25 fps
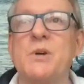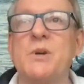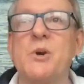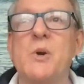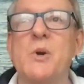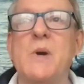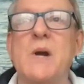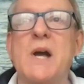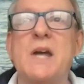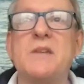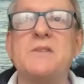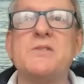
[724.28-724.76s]

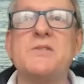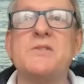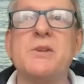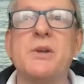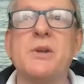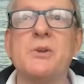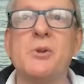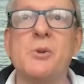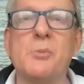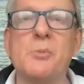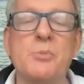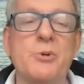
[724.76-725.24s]
then,
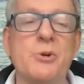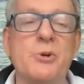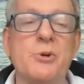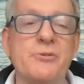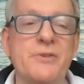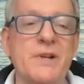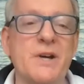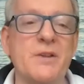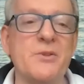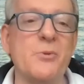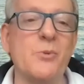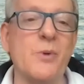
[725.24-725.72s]
until
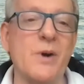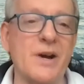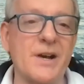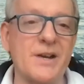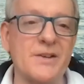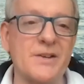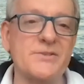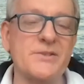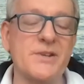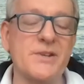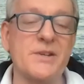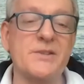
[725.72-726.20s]
proven
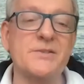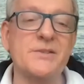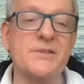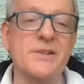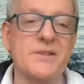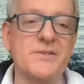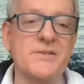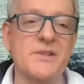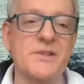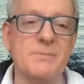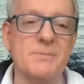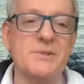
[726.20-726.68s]
otherwise, it
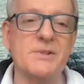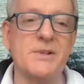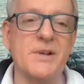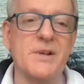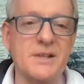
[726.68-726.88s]
seems like,